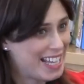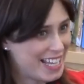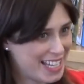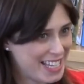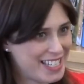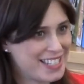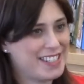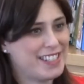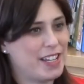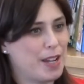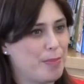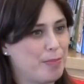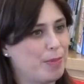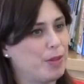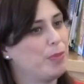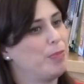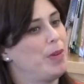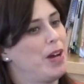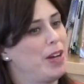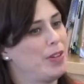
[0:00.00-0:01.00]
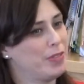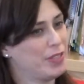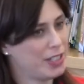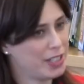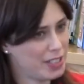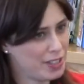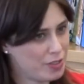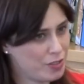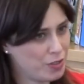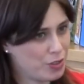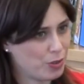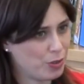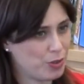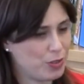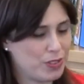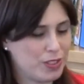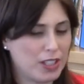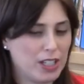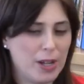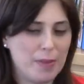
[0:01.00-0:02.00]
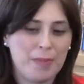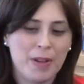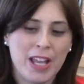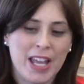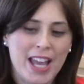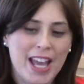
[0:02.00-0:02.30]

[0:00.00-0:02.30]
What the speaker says: is Temple Mount, is Jerusalem.